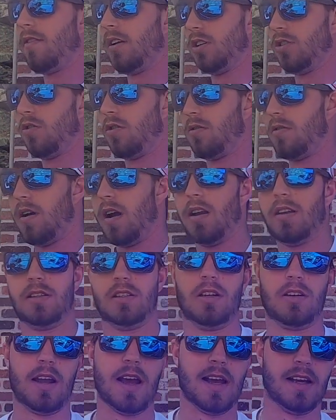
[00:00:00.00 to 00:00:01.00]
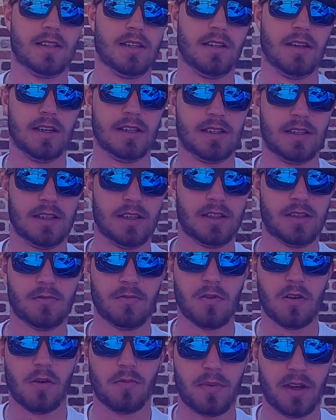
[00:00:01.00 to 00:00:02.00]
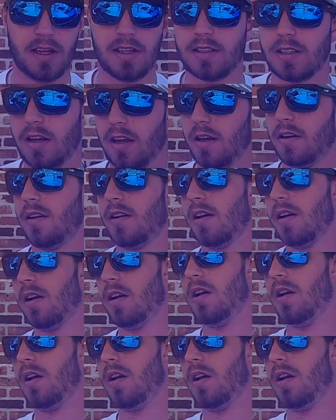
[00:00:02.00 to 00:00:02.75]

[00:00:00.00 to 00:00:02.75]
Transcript: of having a shorter rod, is your casting distance won't be as good.